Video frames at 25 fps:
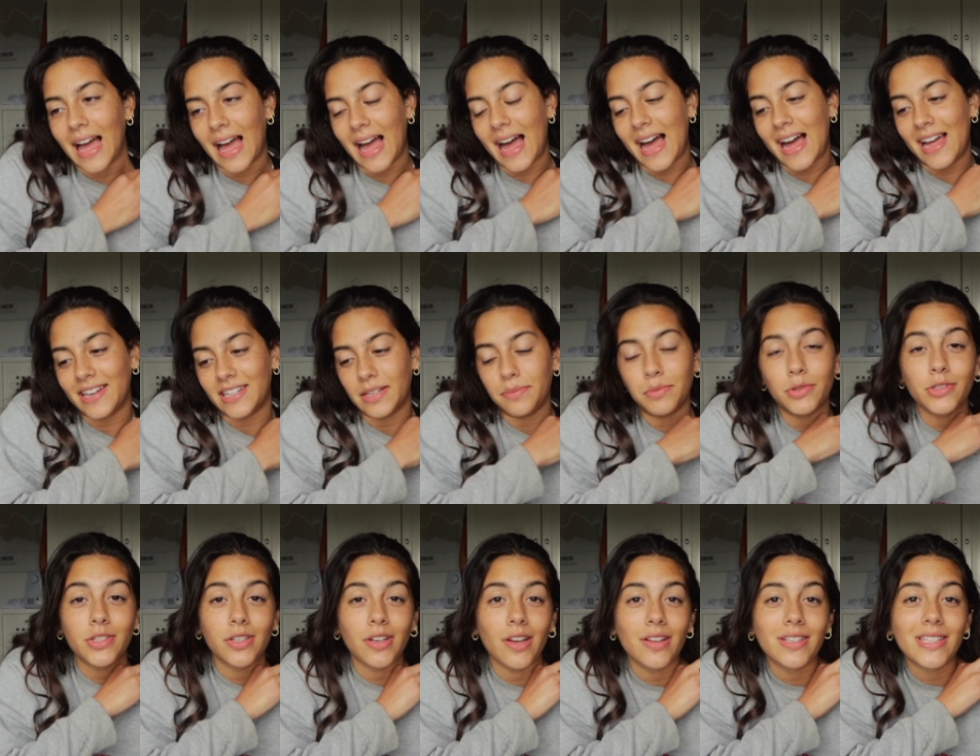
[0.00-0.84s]
And I'm
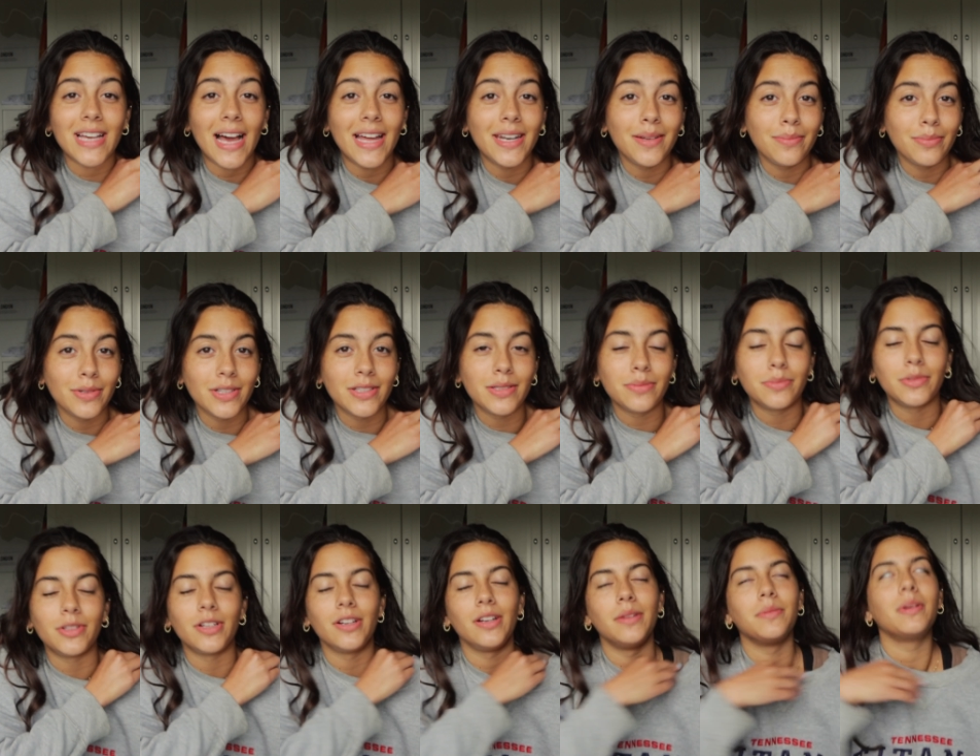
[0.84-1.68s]
also going to Edinburgh
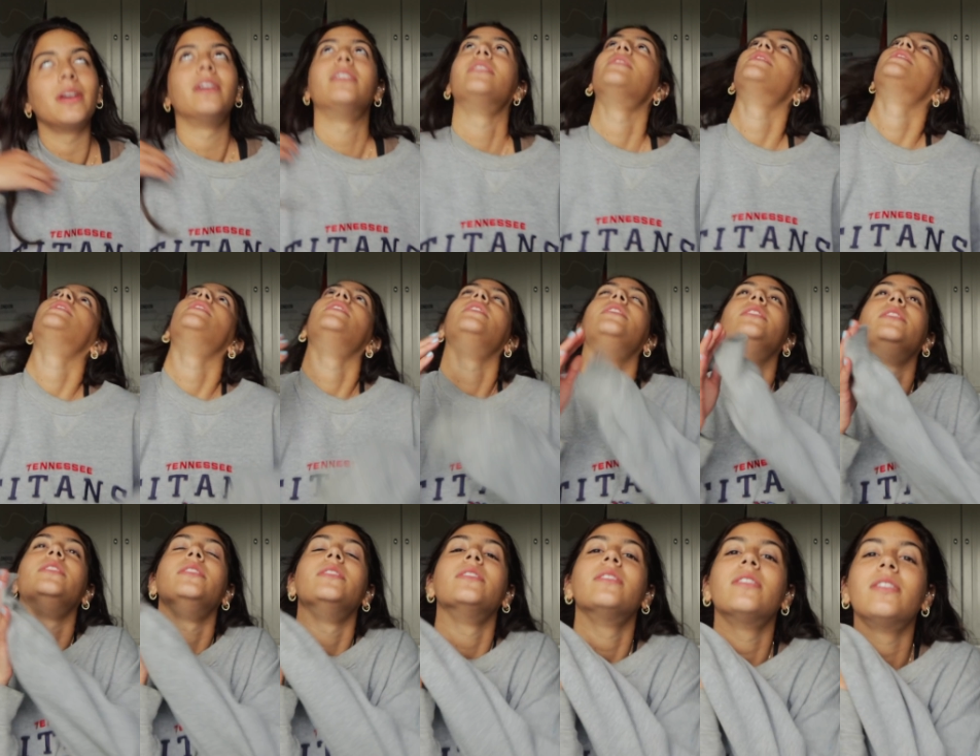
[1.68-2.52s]
tomorrow. I'm going
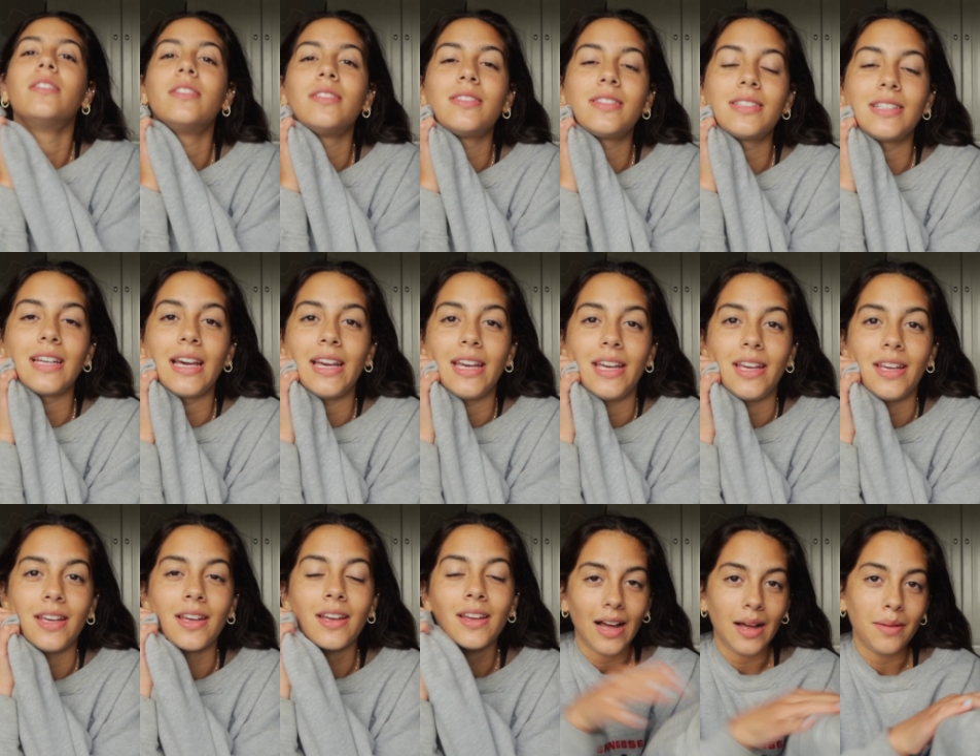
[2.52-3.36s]
to
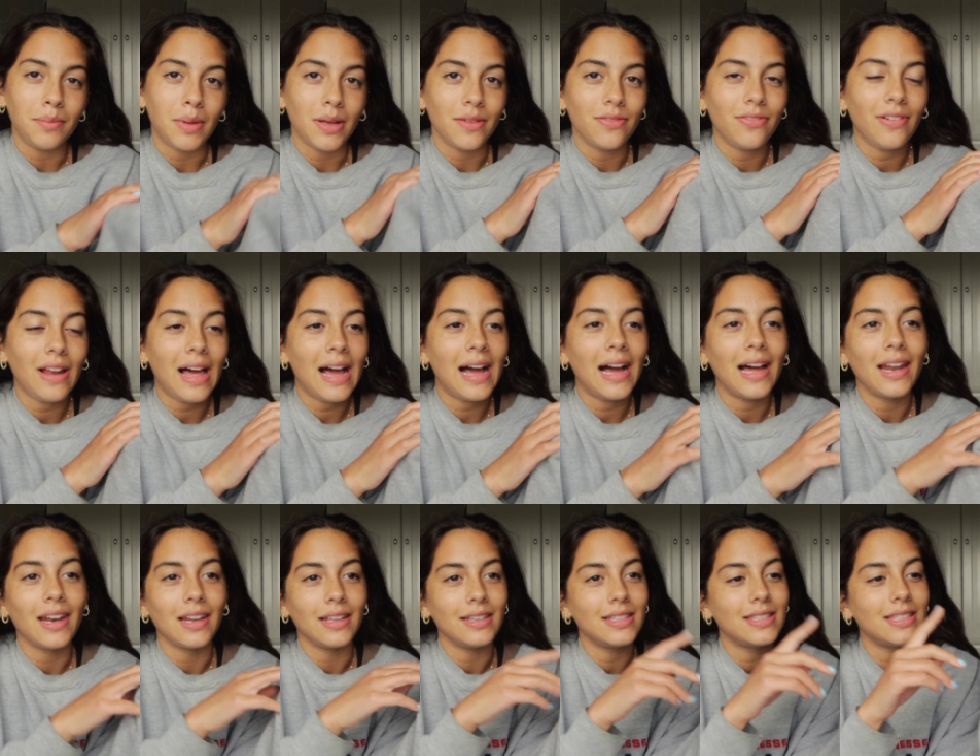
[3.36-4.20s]
stay at my flat
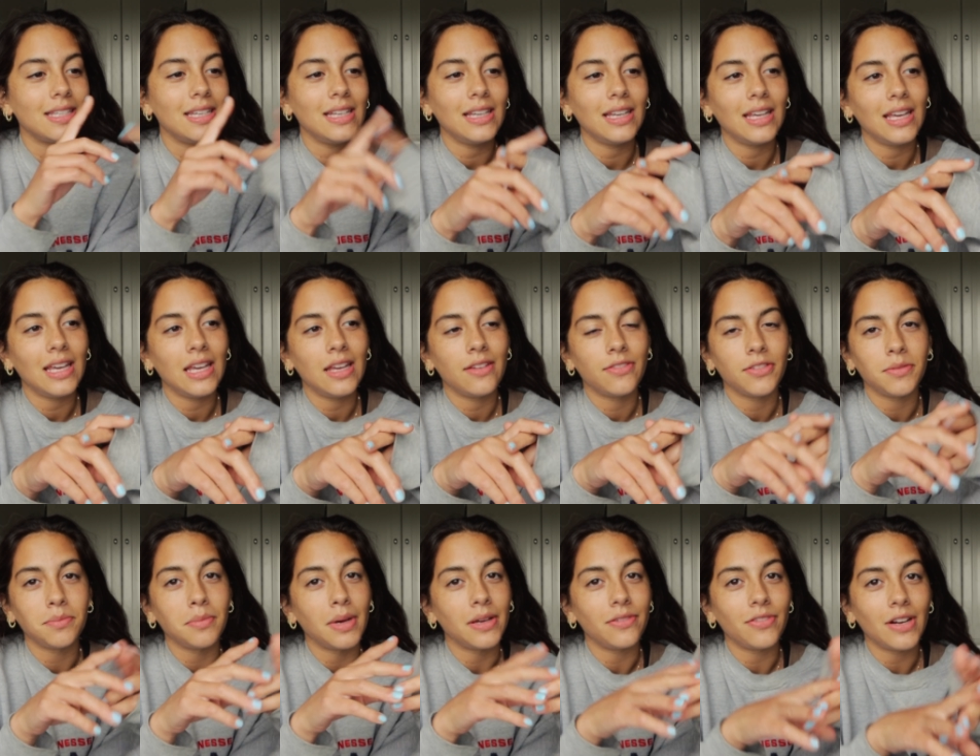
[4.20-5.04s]
and like see Neve
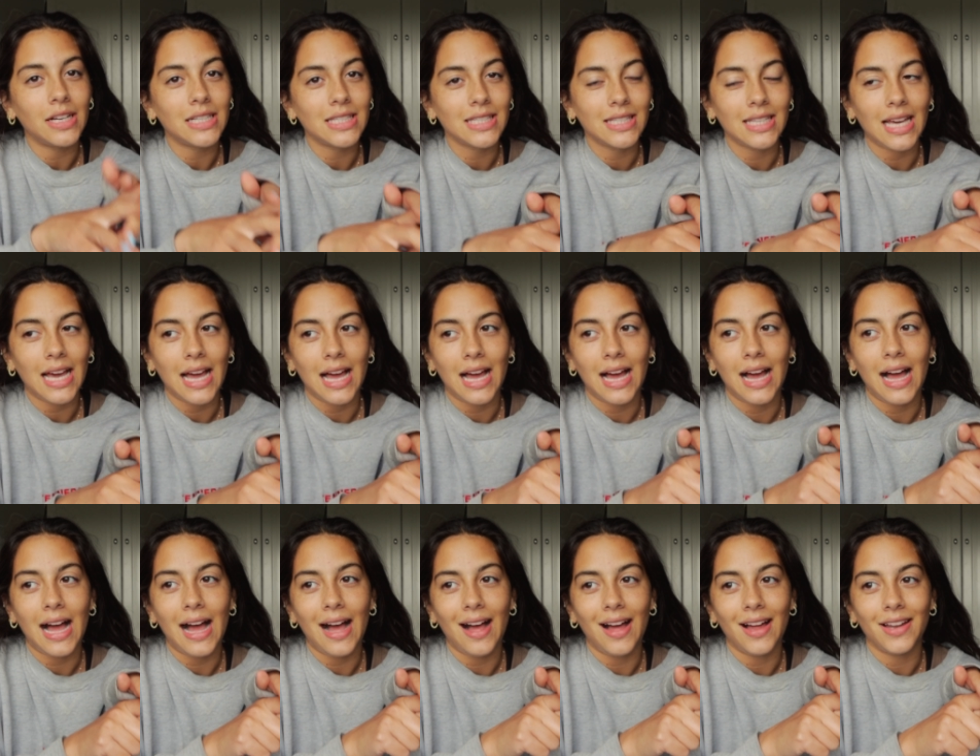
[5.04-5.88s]
and my friends
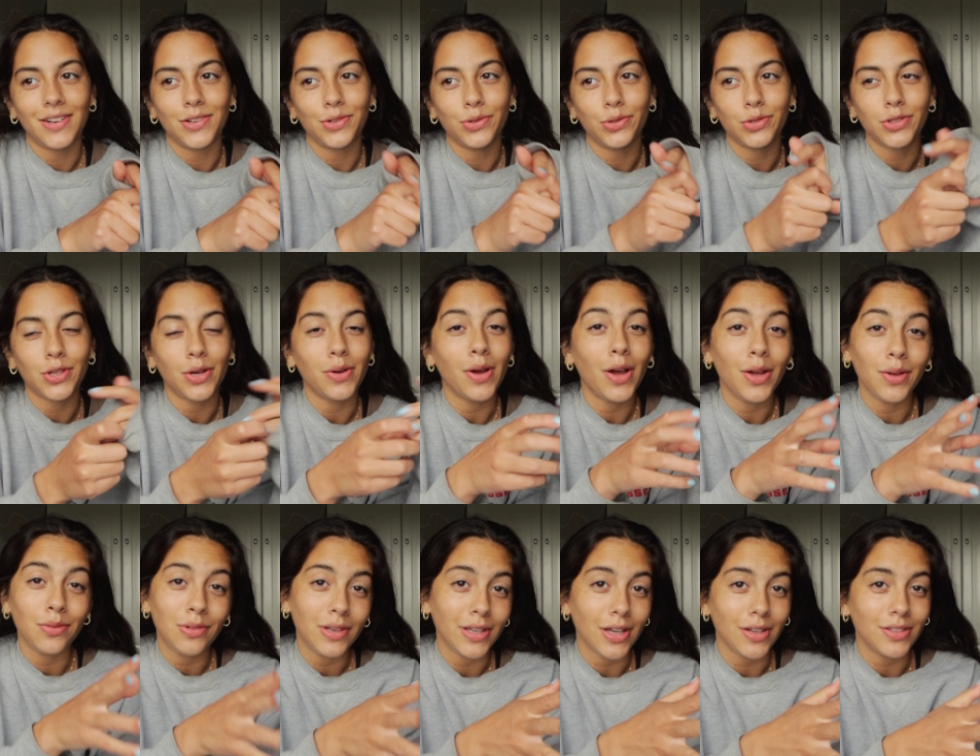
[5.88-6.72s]
there, and also
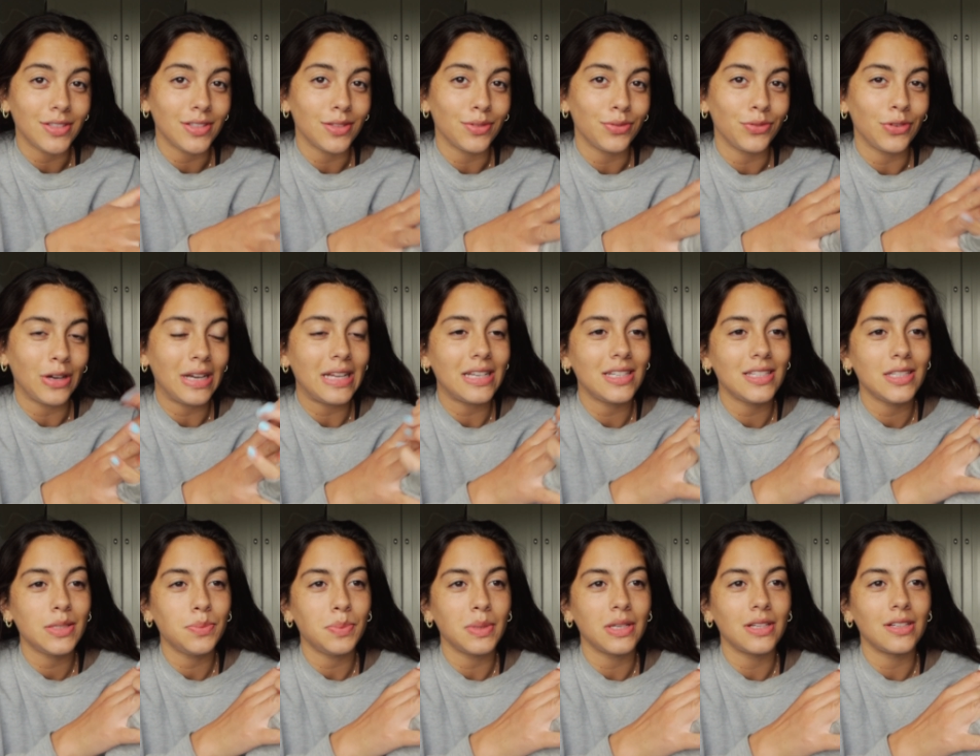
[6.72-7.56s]
hopefully go to the
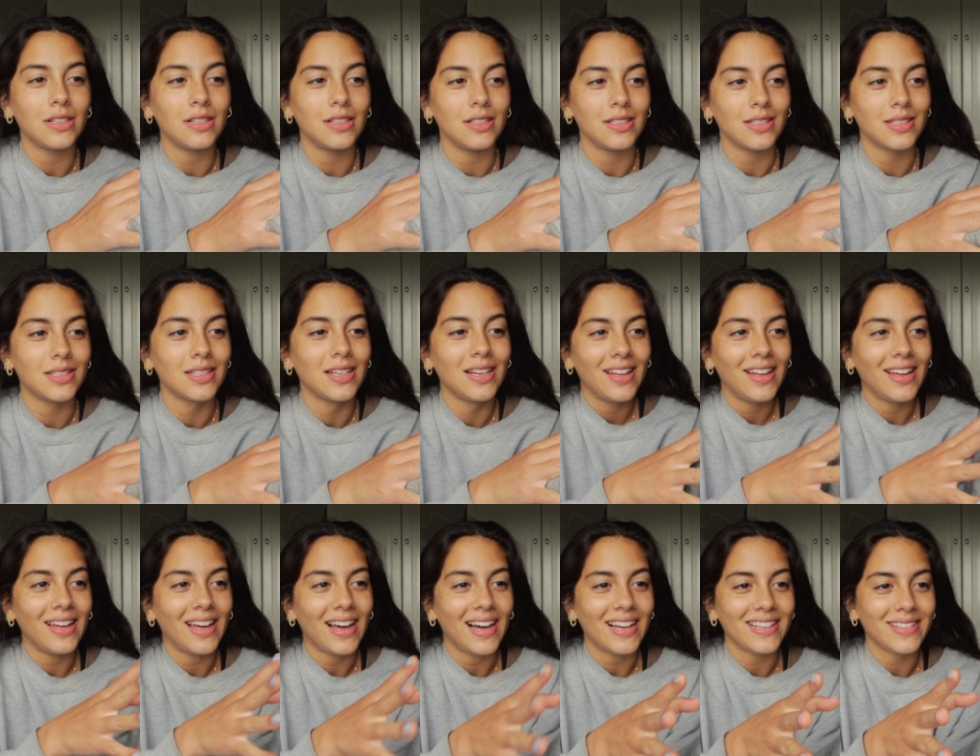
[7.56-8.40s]
Fringe because
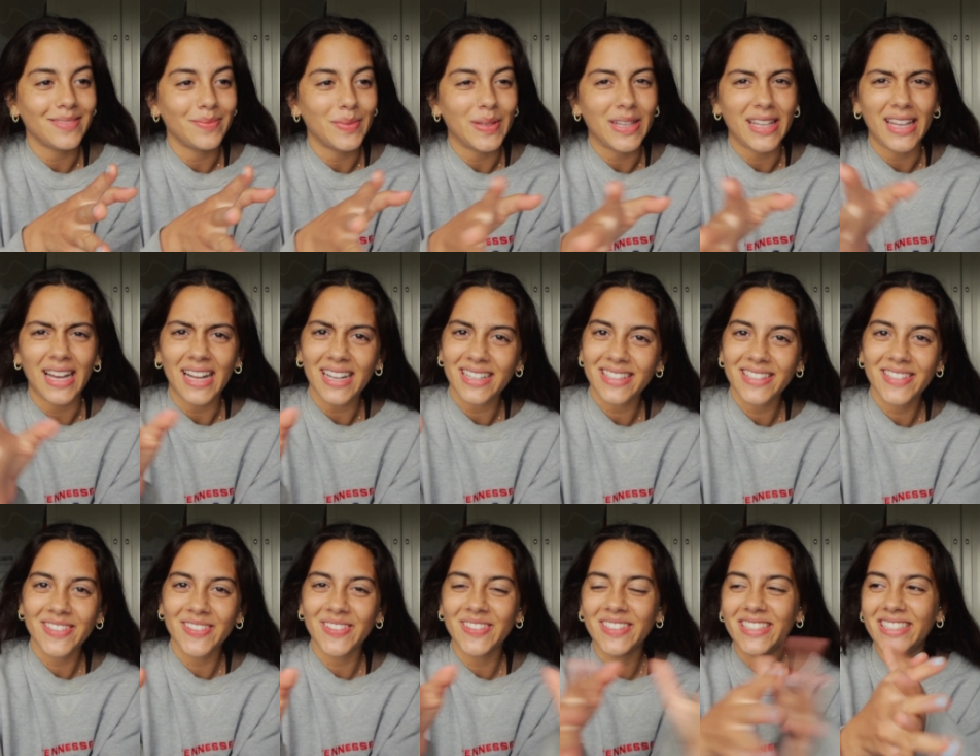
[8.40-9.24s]
it hasn't been
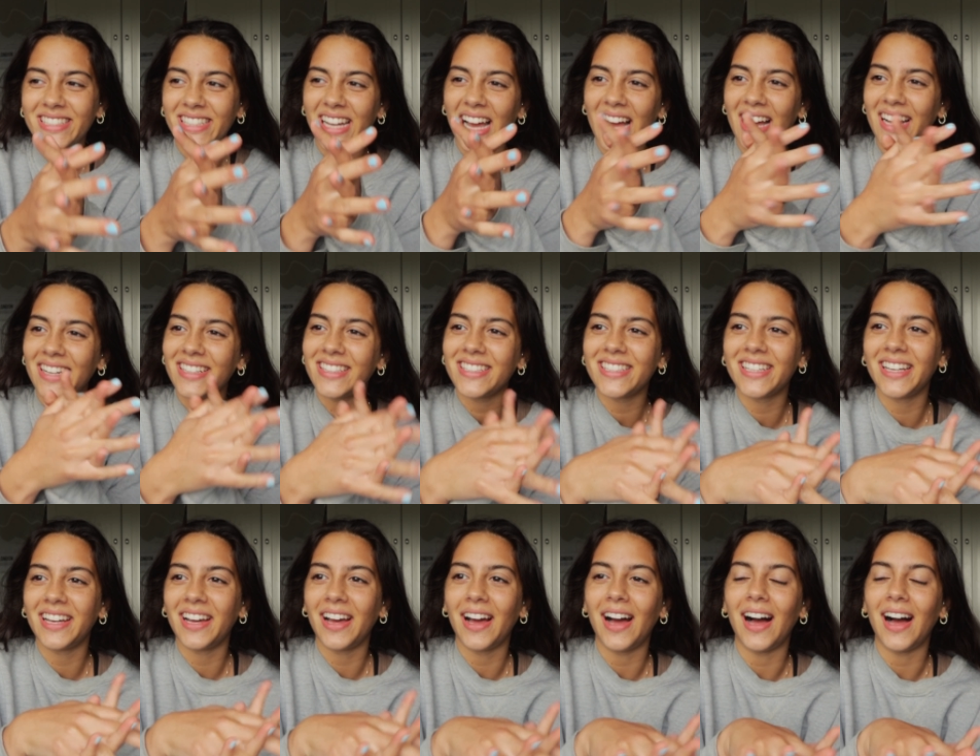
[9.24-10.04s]
cancelled yet.